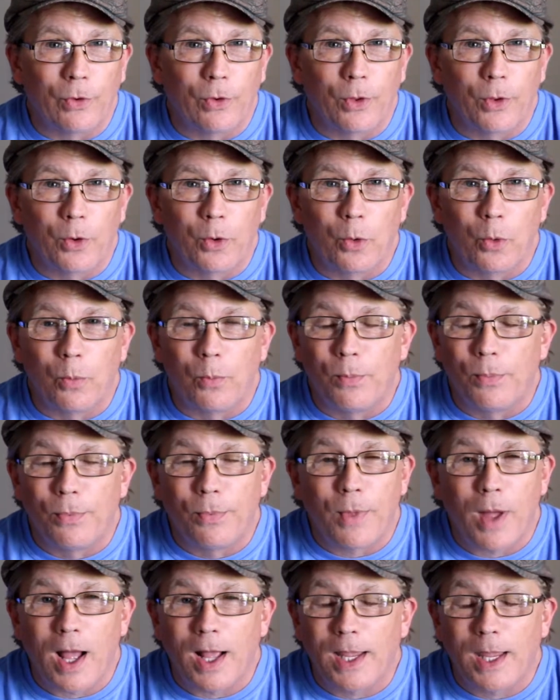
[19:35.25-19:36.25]
little,
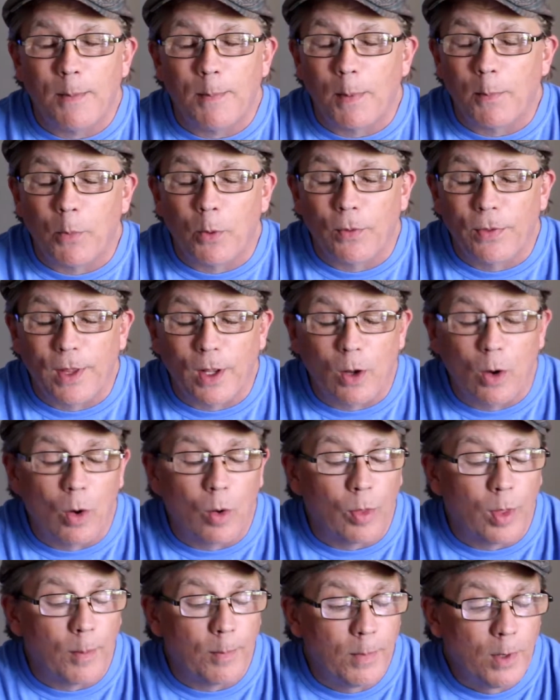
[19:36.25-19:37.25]
I can't remember what they
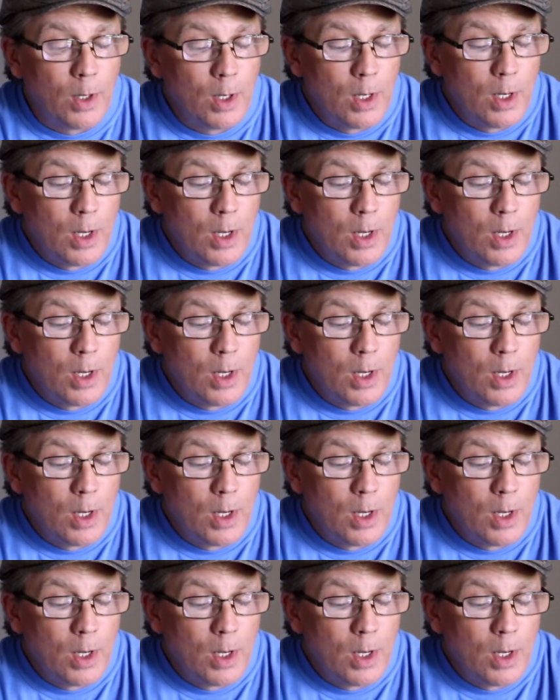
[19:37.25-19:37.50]
called them,